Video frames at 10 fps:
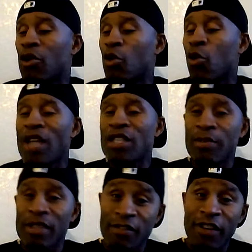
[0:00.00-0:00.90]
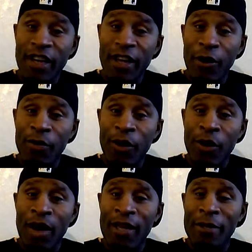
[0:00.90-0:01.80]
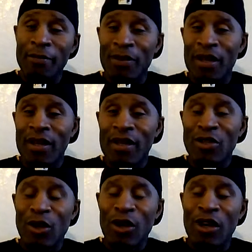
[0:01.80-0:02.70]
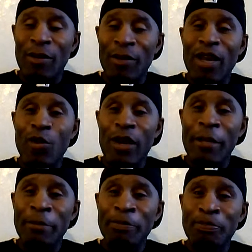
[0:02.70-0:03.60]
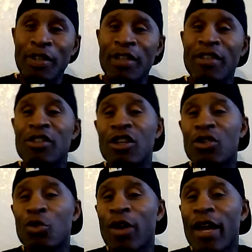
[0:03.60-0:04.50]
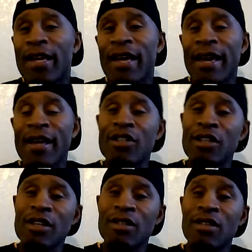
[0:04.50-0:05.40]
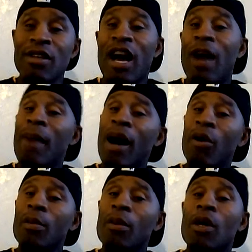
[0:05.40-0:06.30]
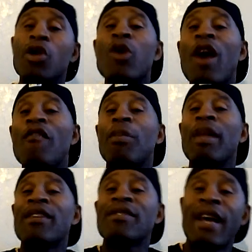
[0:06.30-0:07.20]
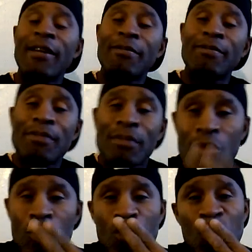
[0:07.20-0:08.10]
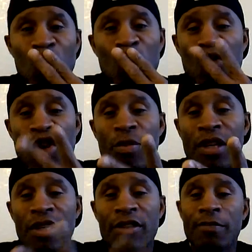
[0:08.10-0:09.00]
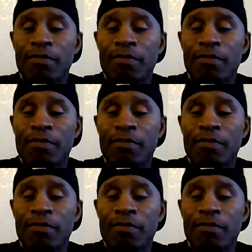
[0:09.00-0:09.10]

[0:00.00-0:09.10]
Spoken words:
you watching this video. All right. So anyway, this is Just Roy, aka Just. I'm out. You have a blessed night. Peace.